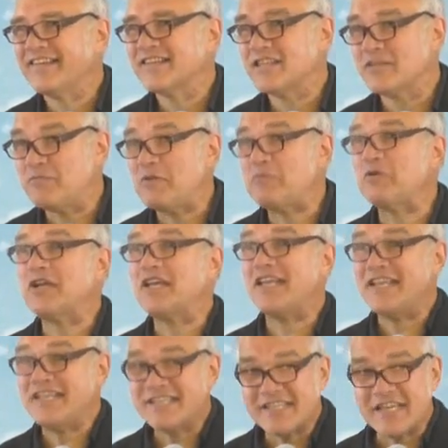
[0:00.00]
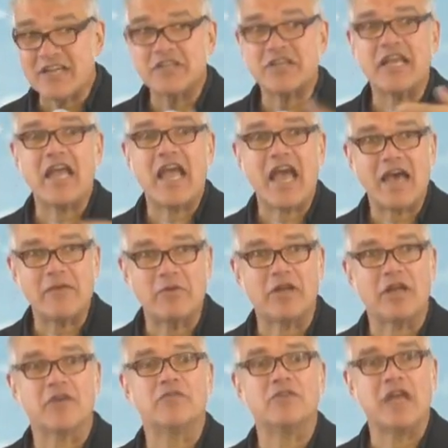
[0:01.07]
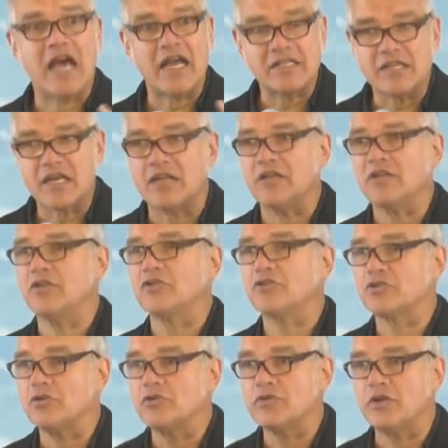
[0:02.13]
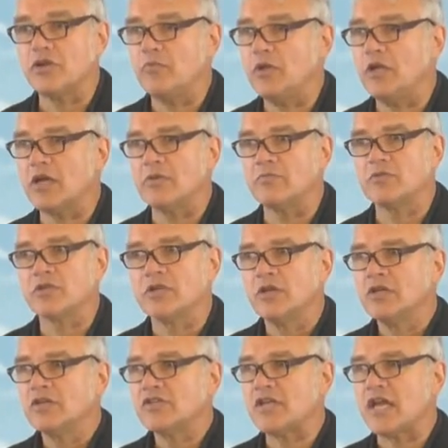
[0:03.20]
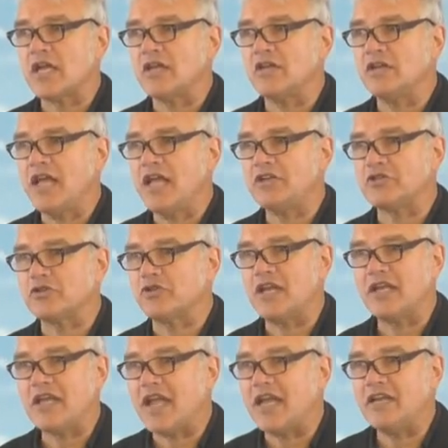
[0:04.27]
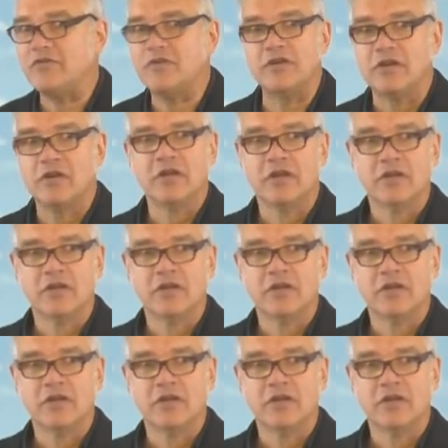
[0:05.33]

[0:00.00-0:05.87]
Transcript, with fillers: Some people get in such a habit of not telling the truth that it becomes second nature. They can't even,